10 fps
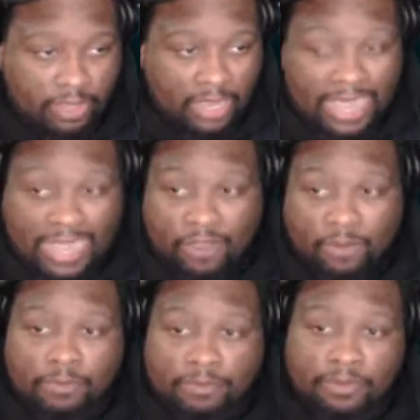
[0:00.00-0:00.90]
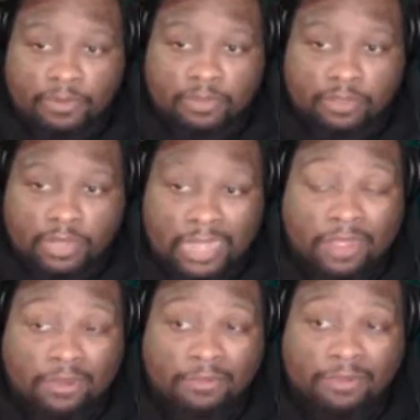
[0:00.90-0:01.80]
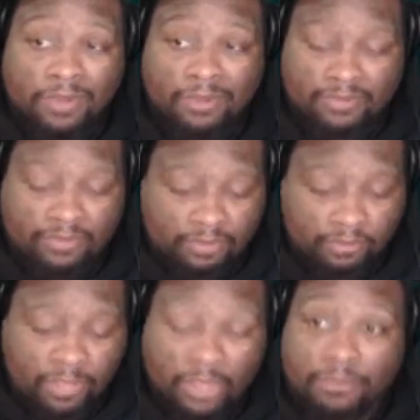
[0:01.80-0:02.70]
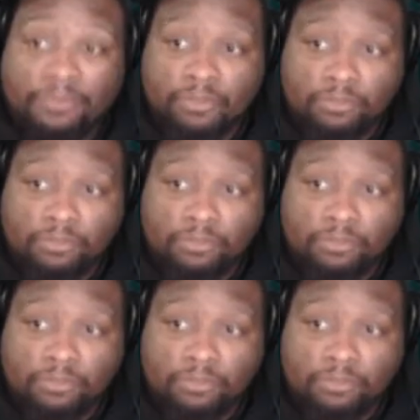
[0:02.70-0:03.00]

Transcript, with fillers: I hope, I hope this helps.